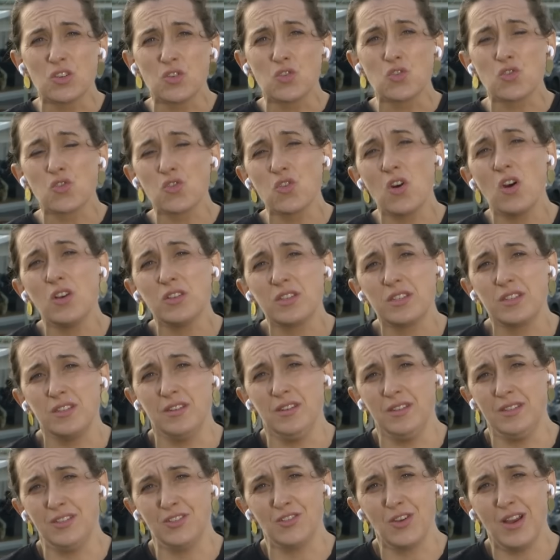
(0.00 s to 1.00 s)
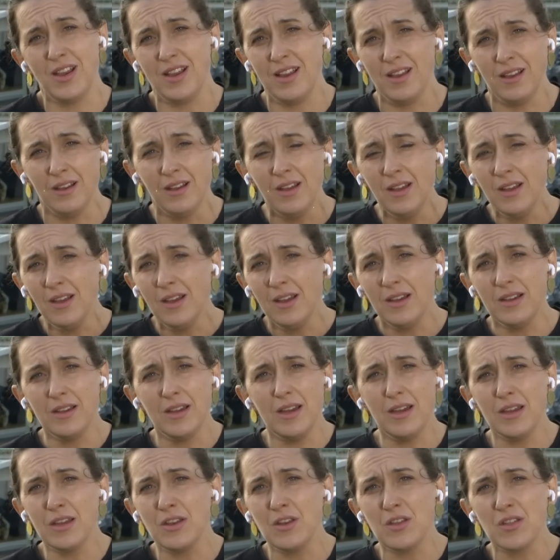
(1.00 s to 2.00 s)
across Australia. Uh,
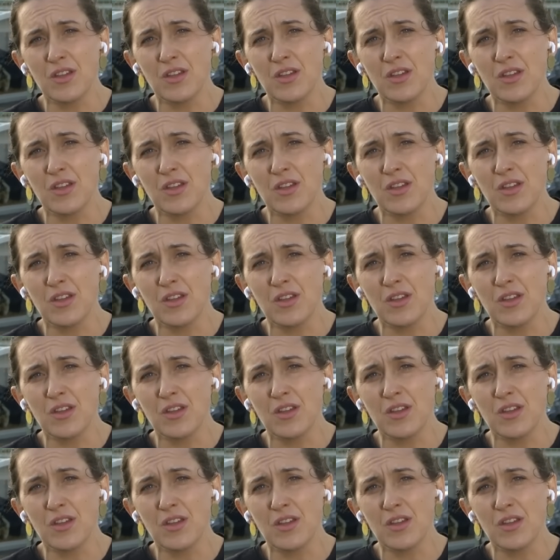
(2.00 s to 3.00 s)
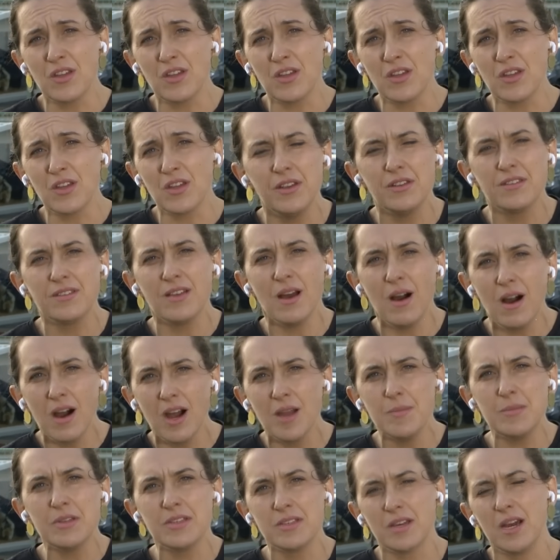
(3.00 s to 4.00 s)
uh you know, the, the conversation I've heard
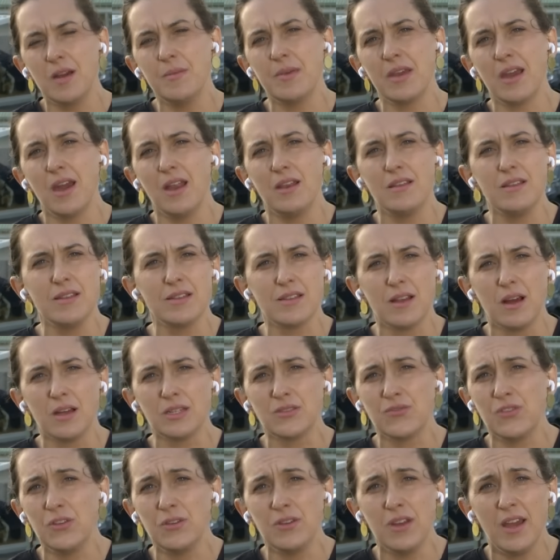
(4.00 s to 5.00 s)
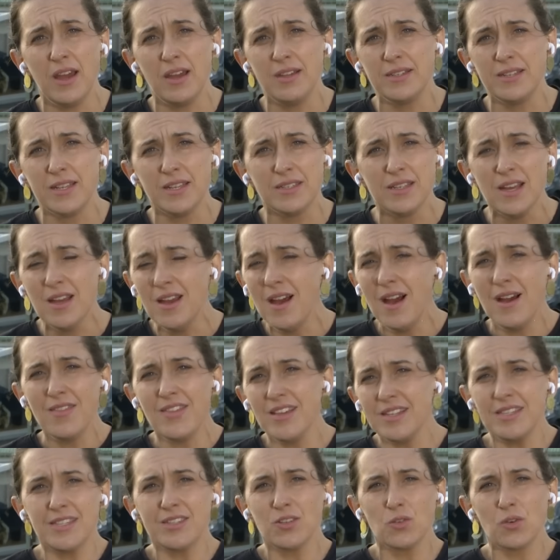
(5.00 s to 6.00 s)
time and time again in these last few days is
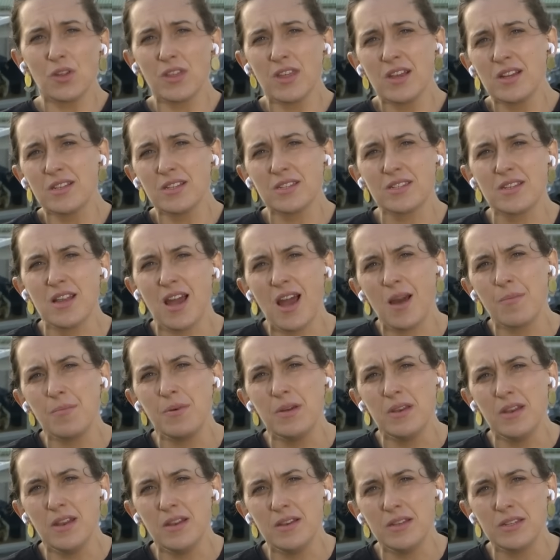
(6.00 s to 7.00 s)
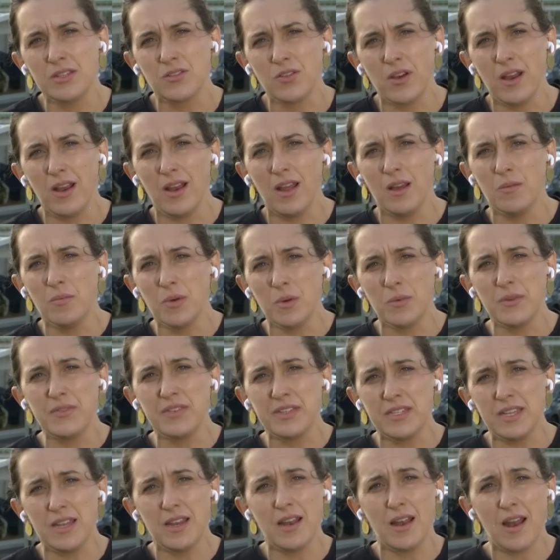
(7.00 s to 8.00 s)
this sort of thing doesn't happen in Australia, but we've
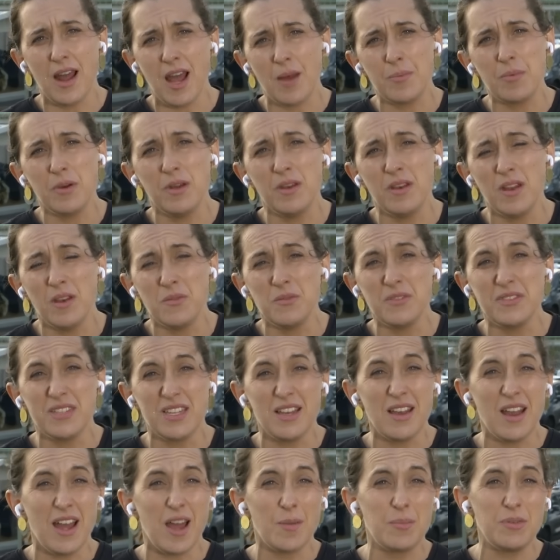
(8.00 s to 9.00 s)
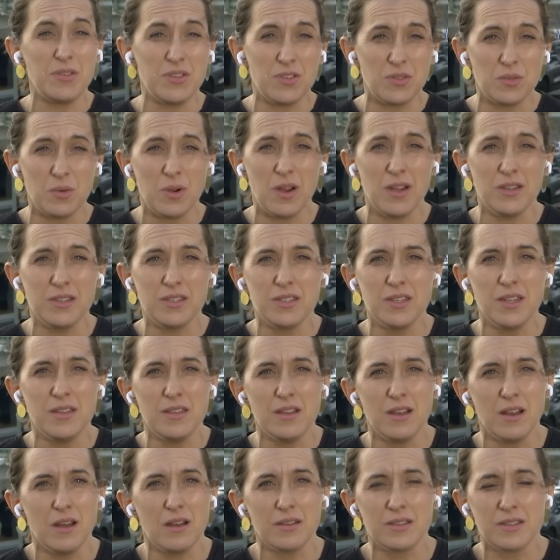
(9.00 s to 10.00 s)
seen it happen, and we've seen it happen twice in
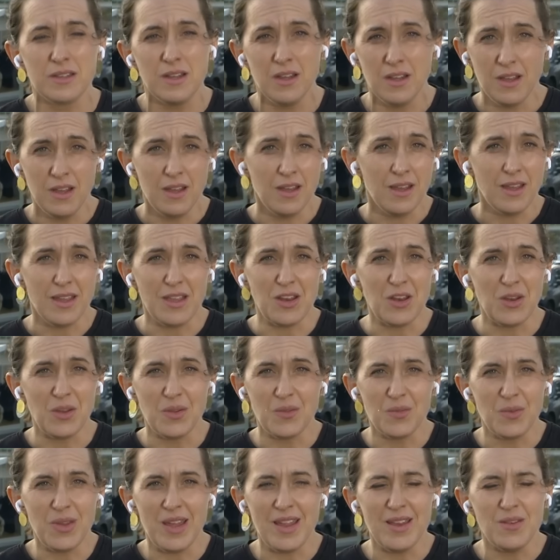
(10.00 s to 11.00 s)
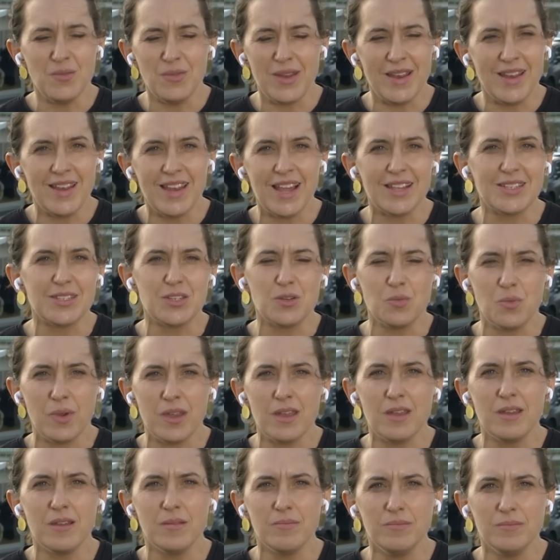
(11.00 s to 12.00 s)
the last, you know, in, in less than a
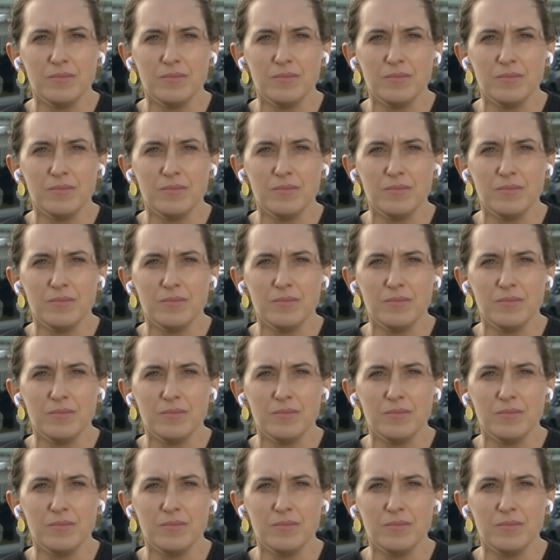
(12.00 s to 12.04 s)
week.